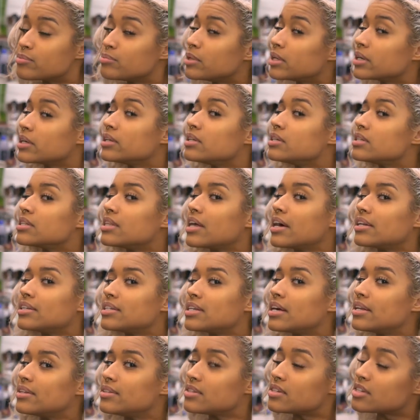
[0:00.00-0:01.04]
because that
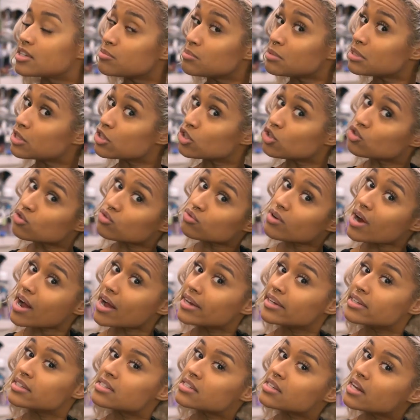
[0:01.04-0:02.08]
tends to be the
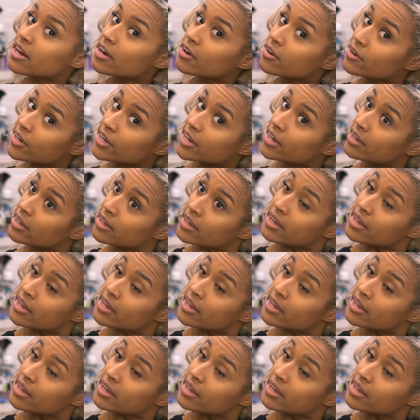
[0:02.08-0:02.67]
driest area.